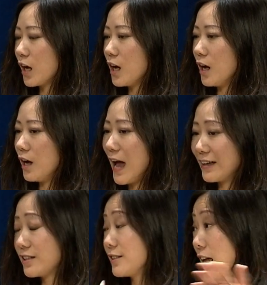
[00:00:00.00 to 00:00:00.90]

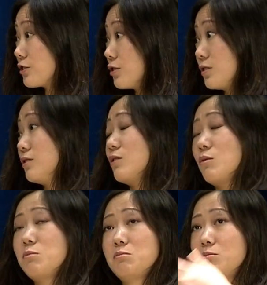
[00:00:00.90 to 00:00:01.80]
access centers
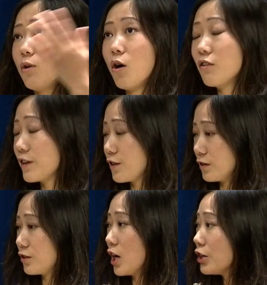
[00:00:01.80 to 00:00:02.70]
all over the
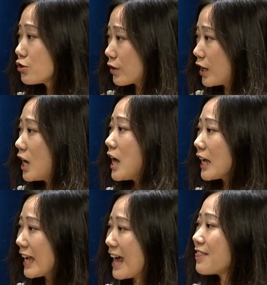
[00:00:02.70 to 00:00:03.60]
country
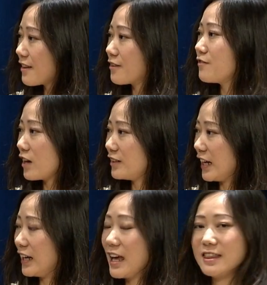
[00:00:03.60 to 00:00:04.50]
get their
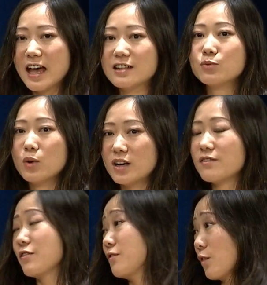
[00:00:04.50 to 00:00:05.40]
funding. And that's one
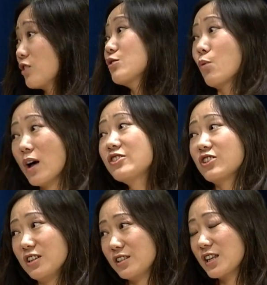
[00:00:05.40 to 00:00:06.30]
of the first
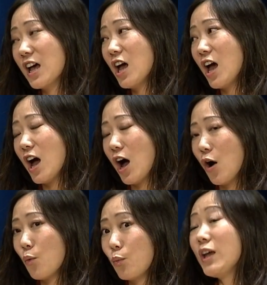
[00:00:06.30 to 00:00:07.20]
questions
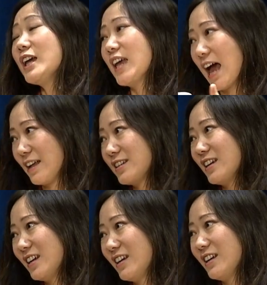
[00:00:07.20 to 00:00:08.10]
we get,
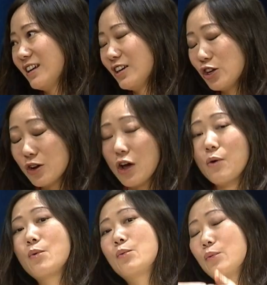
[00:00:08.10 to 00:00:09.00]
you
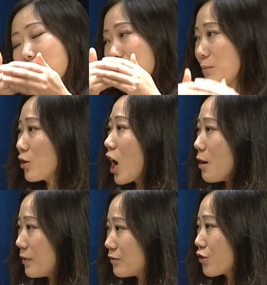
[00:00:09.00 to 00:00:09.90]
know, when people
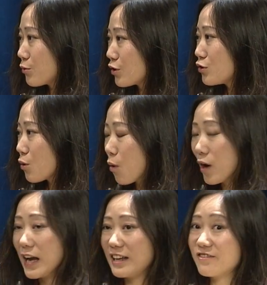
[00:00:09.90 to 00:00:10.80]
come in through the door,
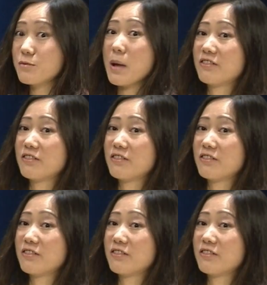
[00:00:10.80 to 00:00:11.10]
and even my